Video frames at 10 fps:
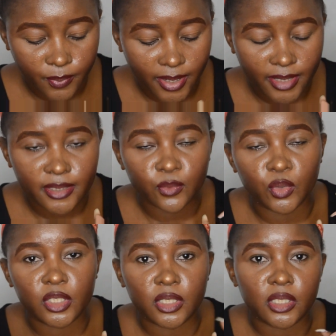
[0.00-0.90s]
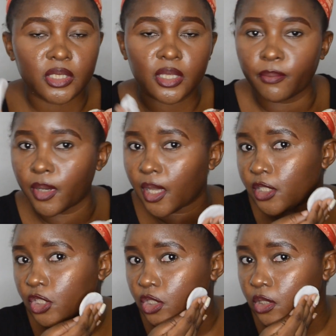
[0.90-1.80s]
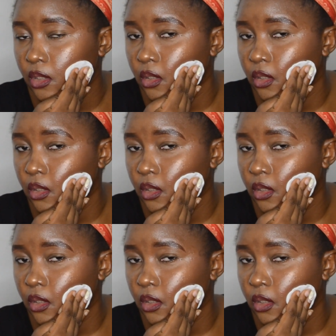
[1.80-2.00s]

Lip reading: part, which is the blush.